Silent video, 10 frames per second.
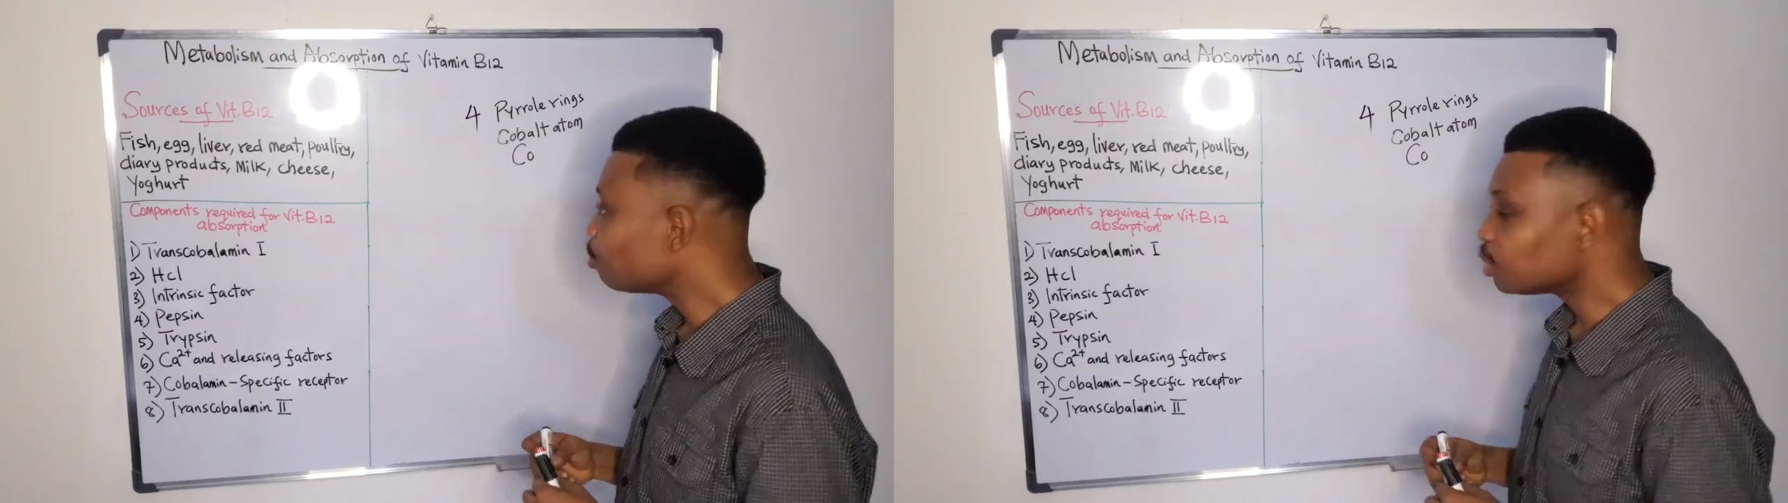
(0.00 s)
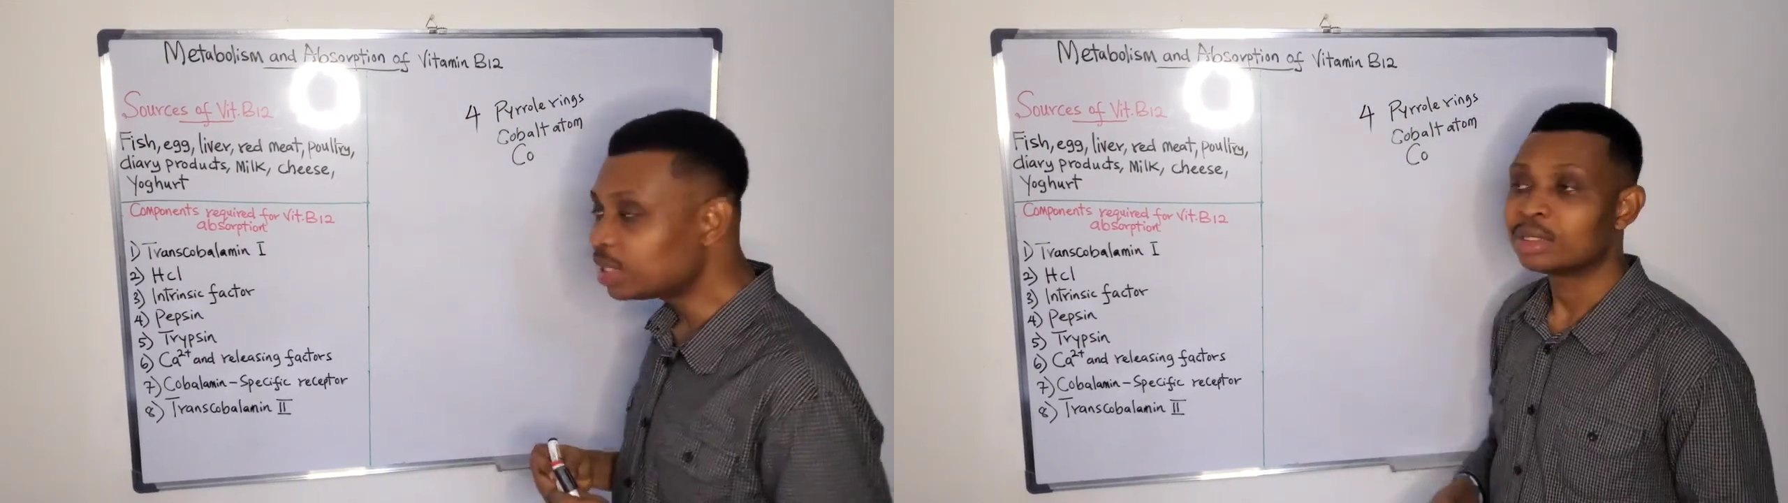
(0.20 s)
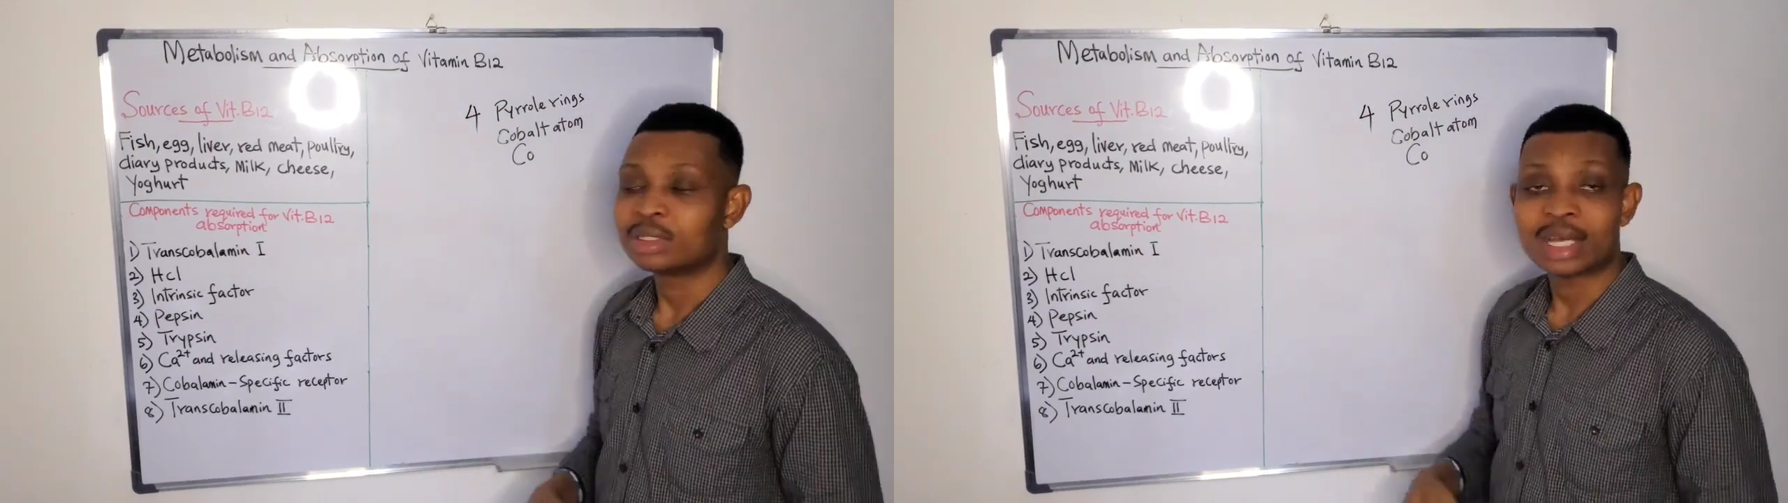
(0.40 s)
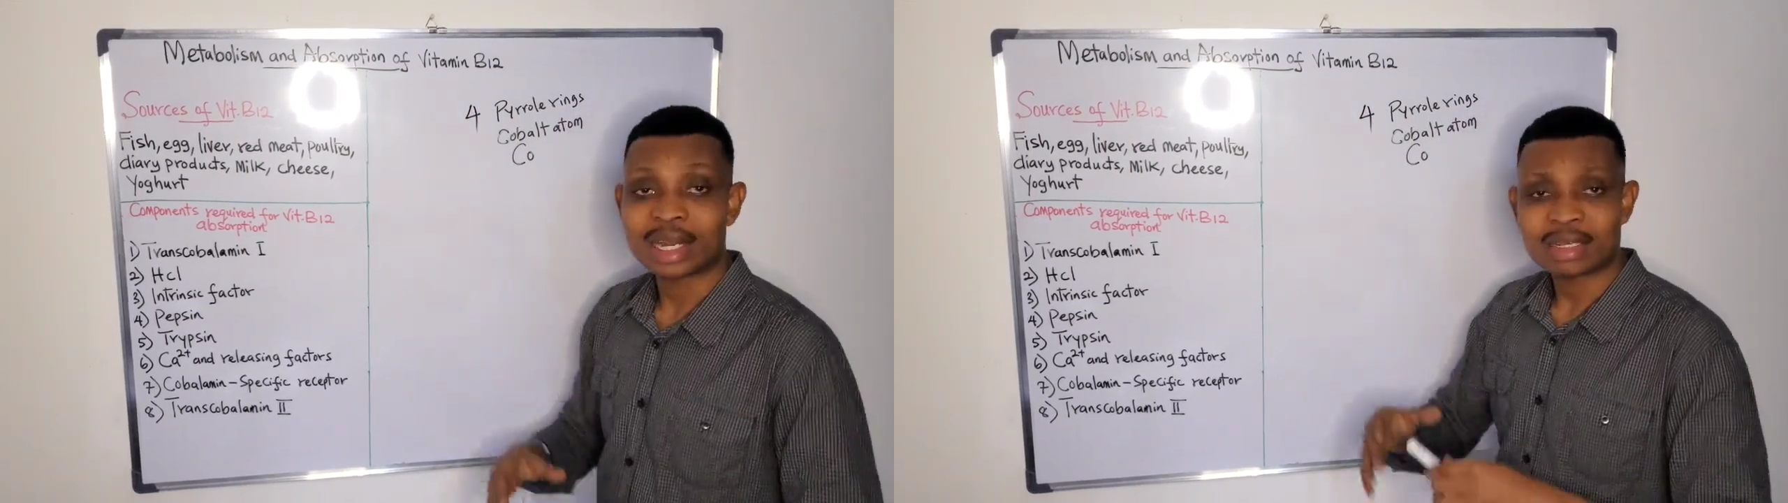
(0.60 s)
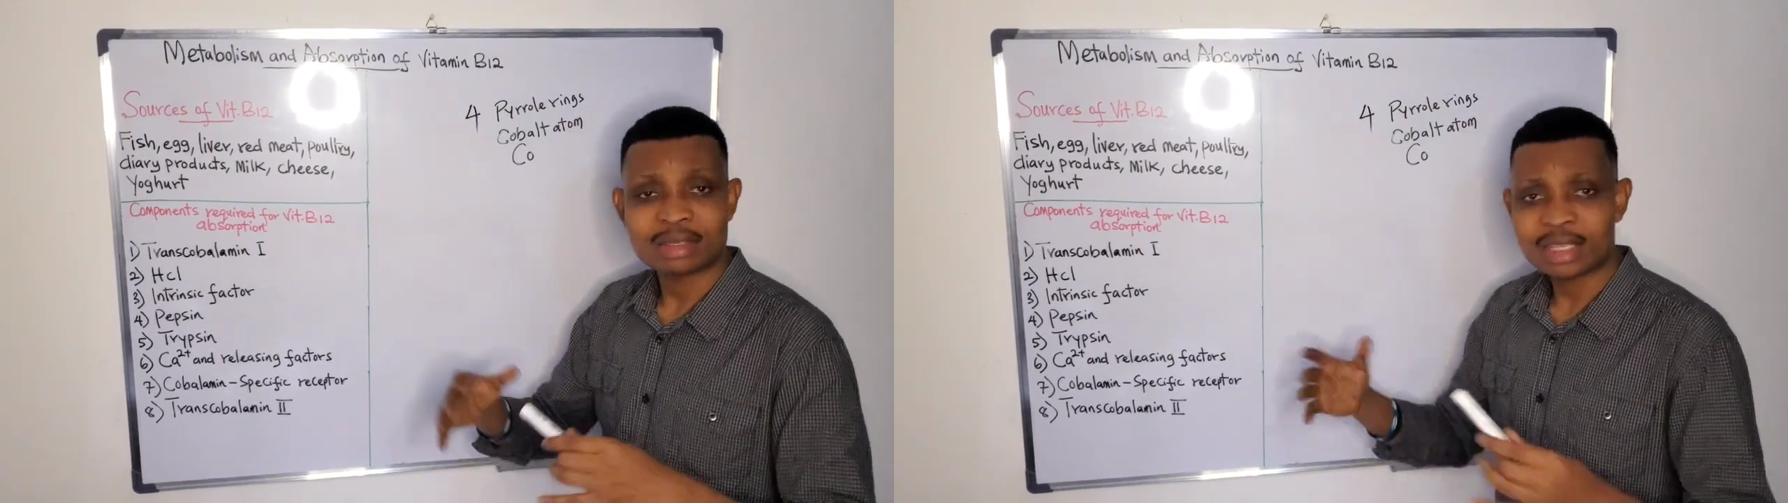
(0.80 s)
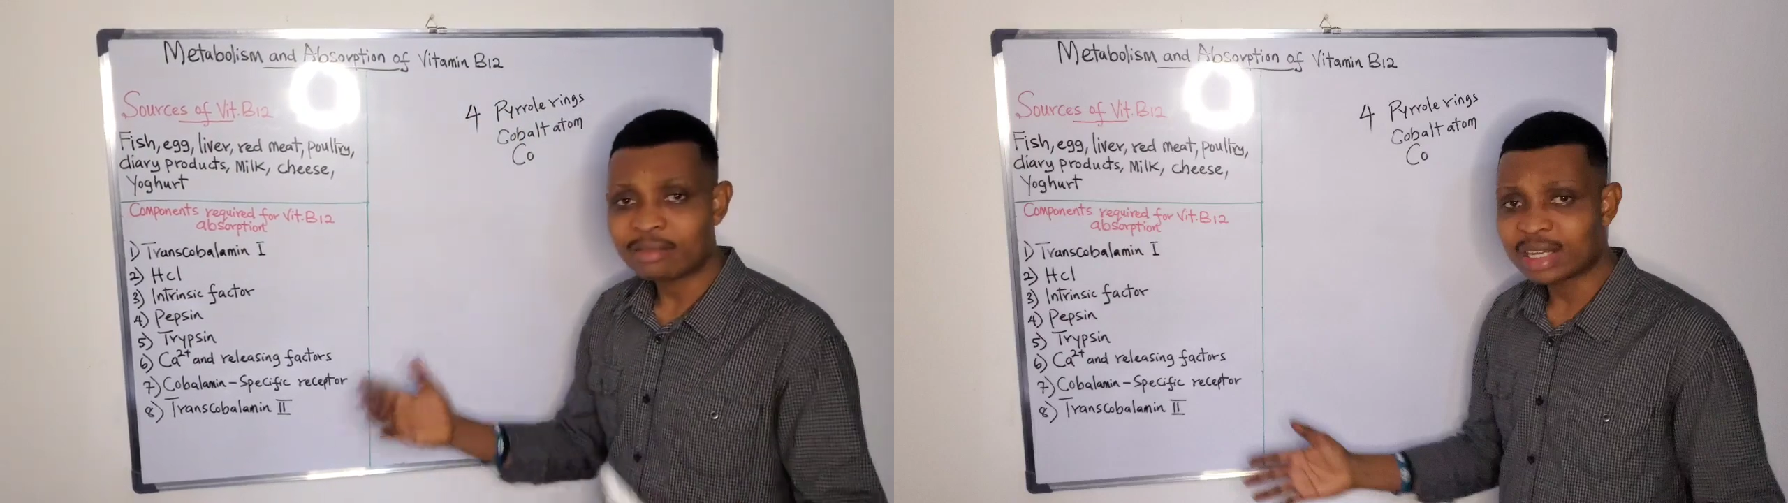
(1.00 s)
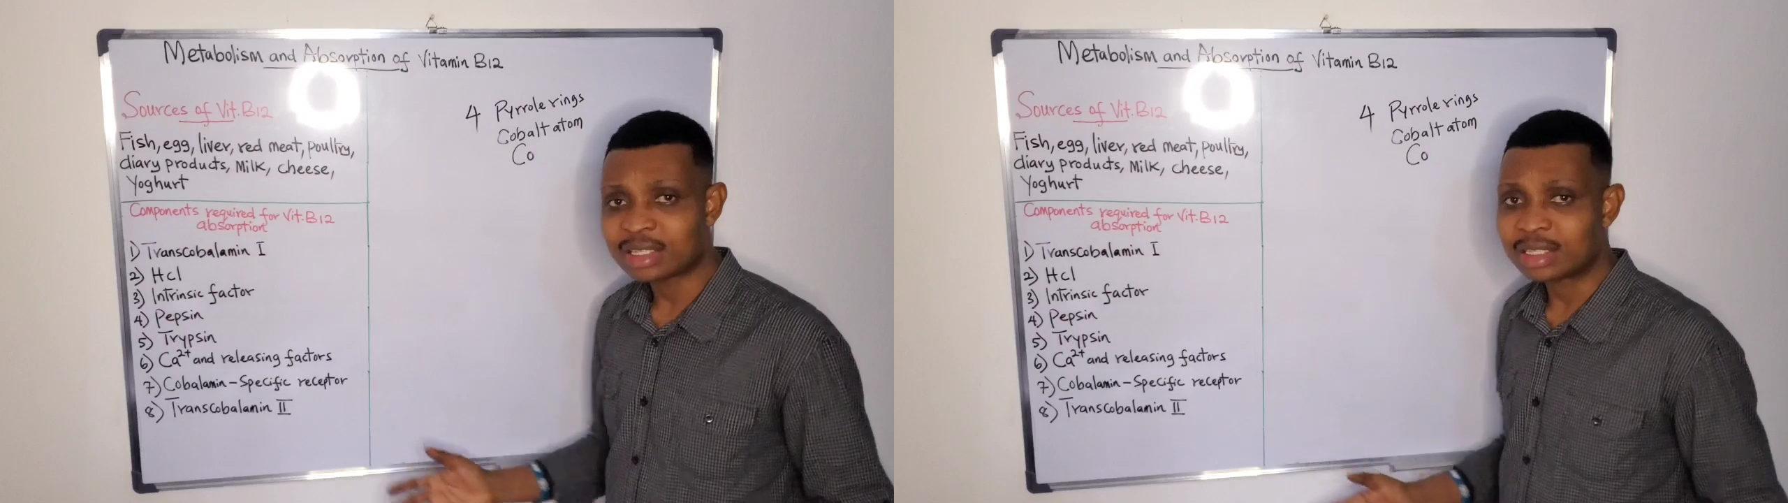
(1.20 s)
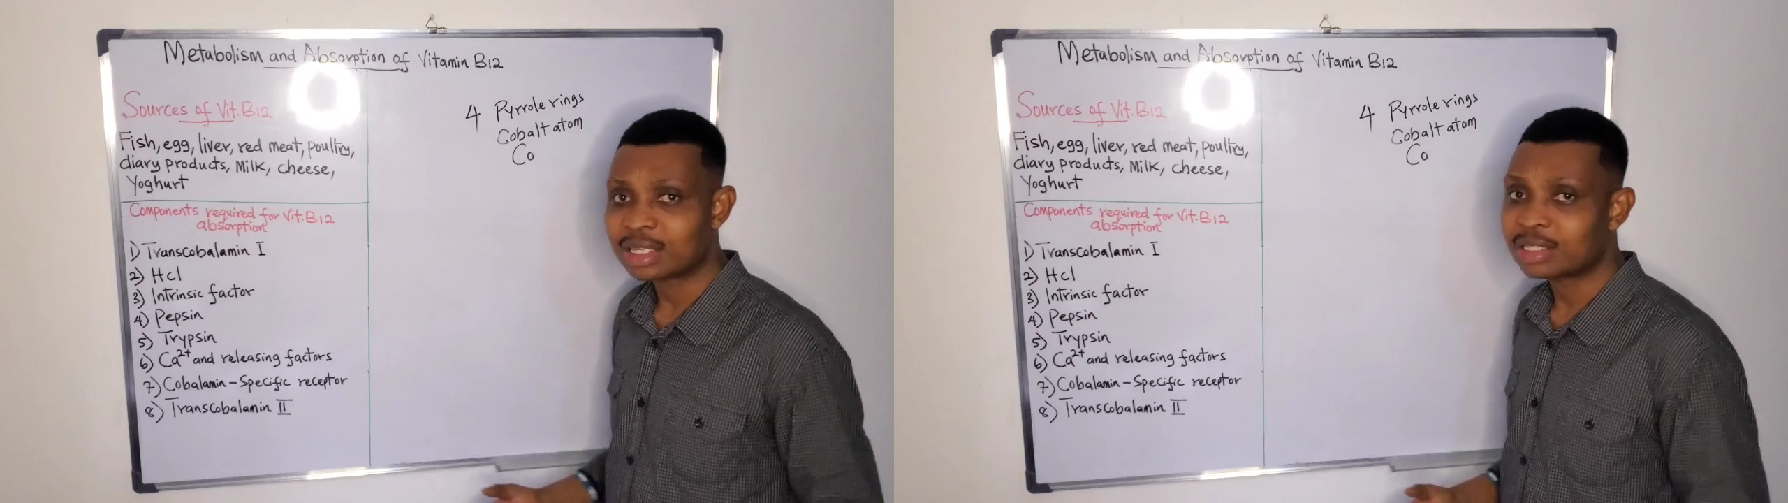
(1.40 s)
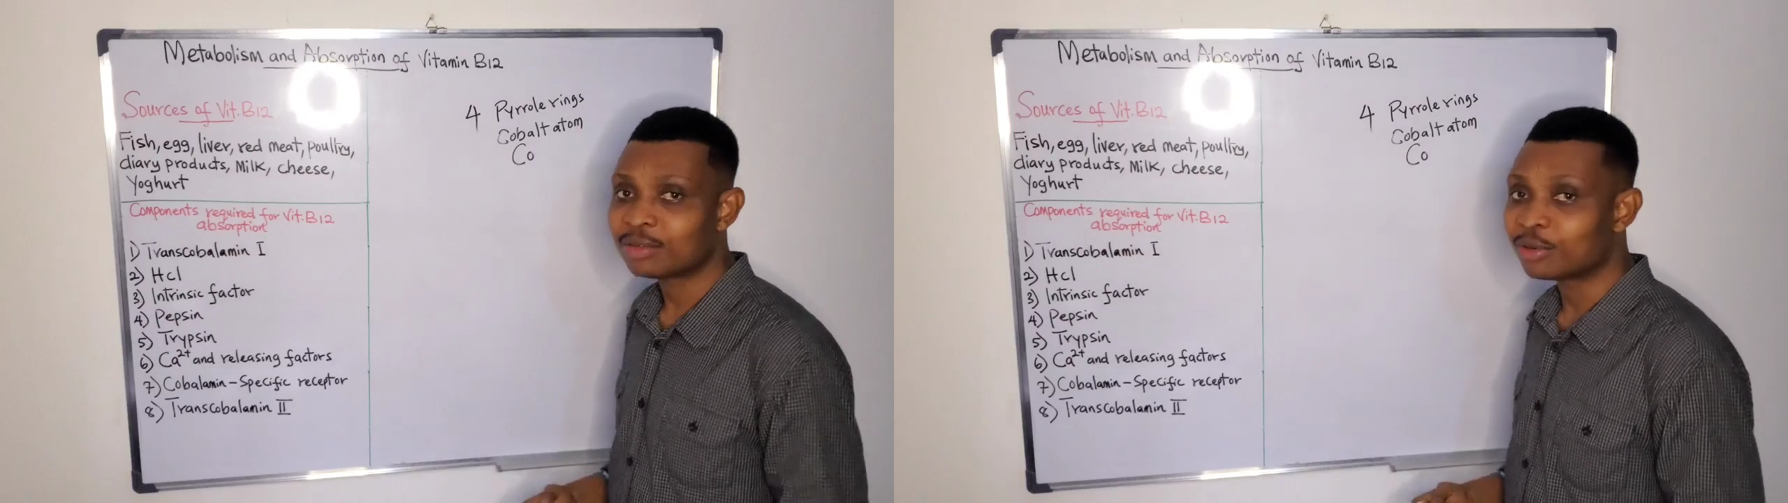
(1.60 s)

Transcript: But there are several synthetic